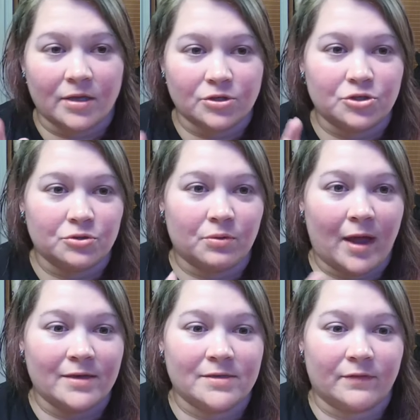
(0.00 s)
into
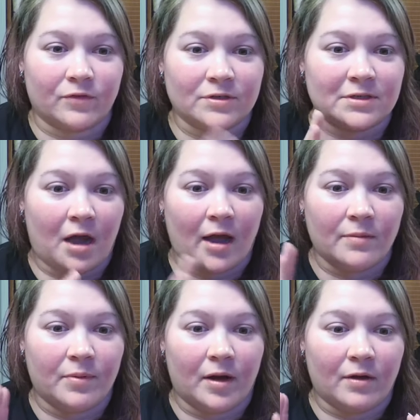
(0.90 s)
a different
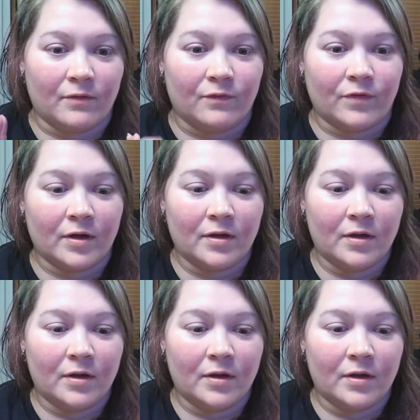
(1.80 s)
type of